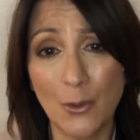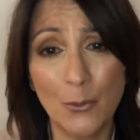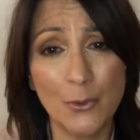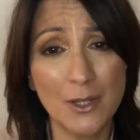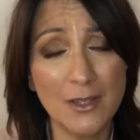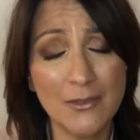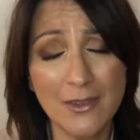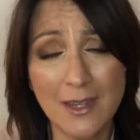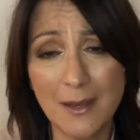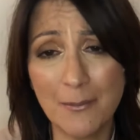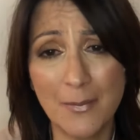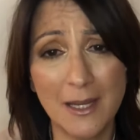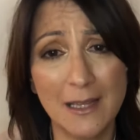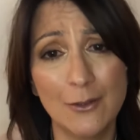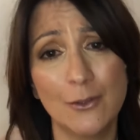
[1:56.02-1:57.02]
whatever
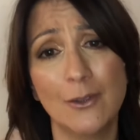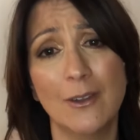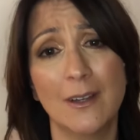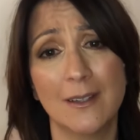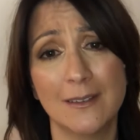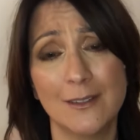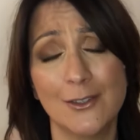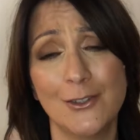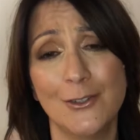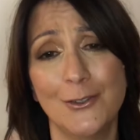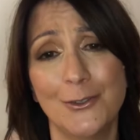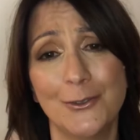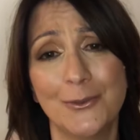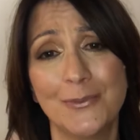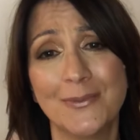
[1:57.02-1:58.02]
that may look like to
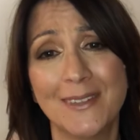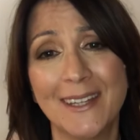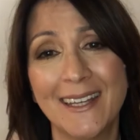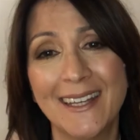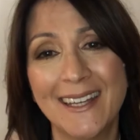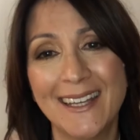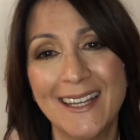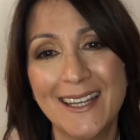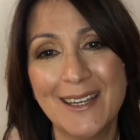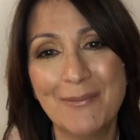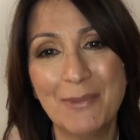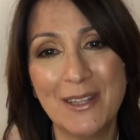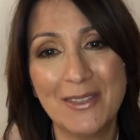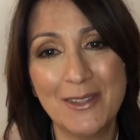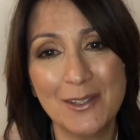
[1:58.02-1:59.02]
you.
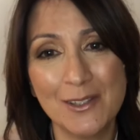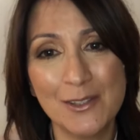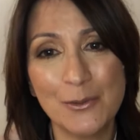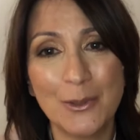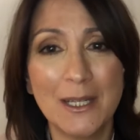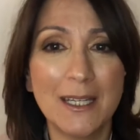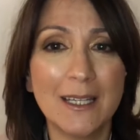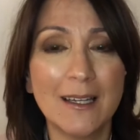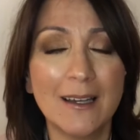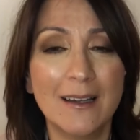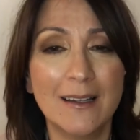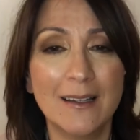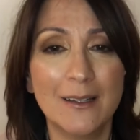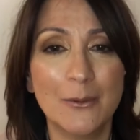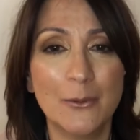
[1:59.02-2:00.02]
But this week,
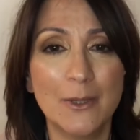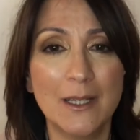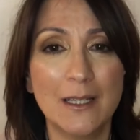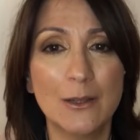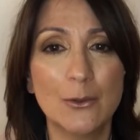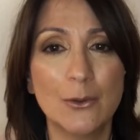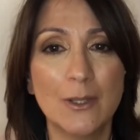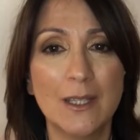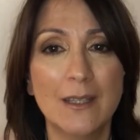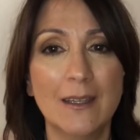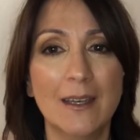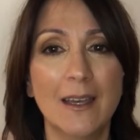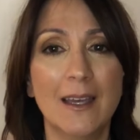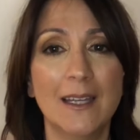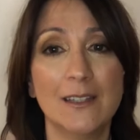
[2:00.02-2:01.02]
we are
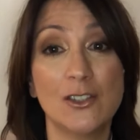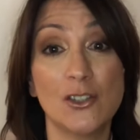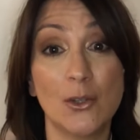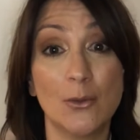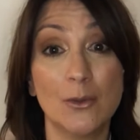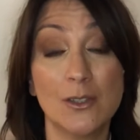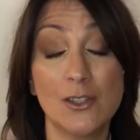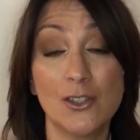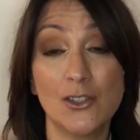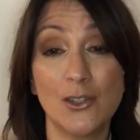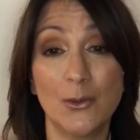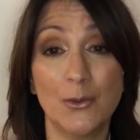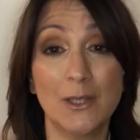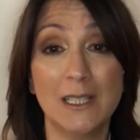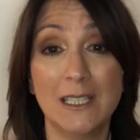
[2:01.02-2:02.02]
looking at
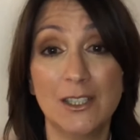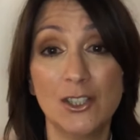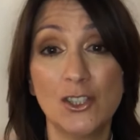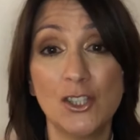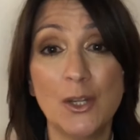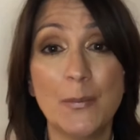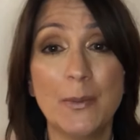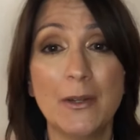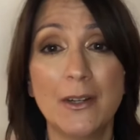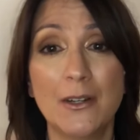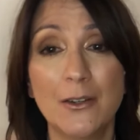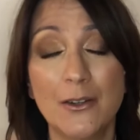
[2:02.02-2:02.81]
shoulder-to-shoulder leadership, and I